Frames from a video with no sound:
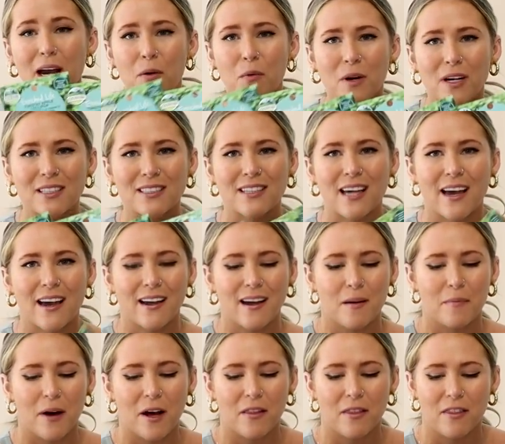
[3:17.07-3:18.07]
I want to say
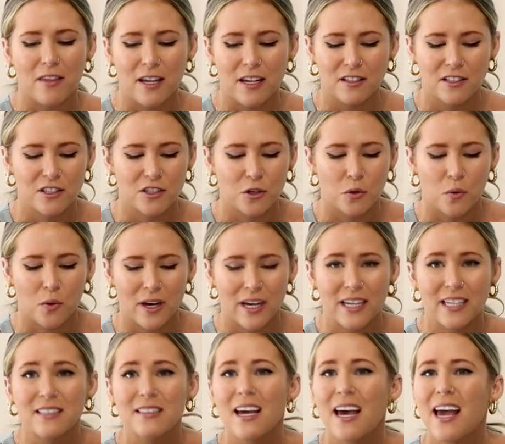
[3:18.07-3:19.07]
about these
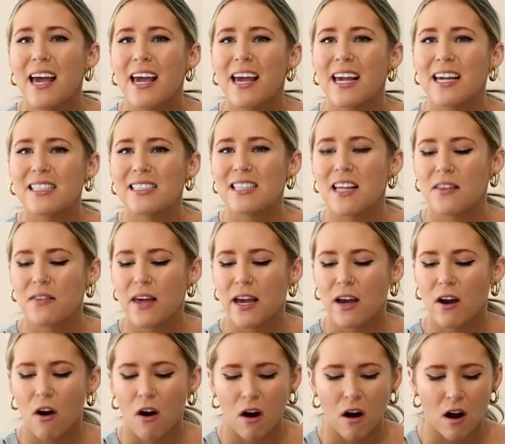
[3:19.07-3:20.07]
toys is that
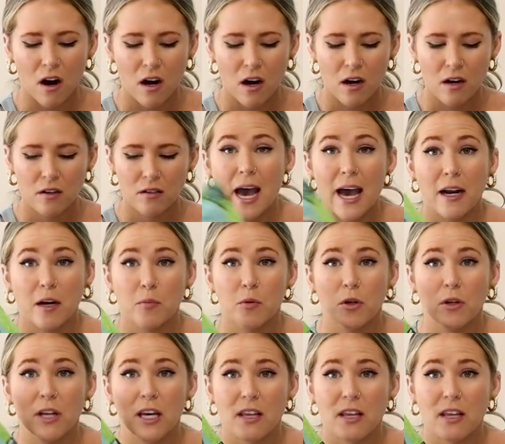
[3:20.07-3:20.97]
they are edible.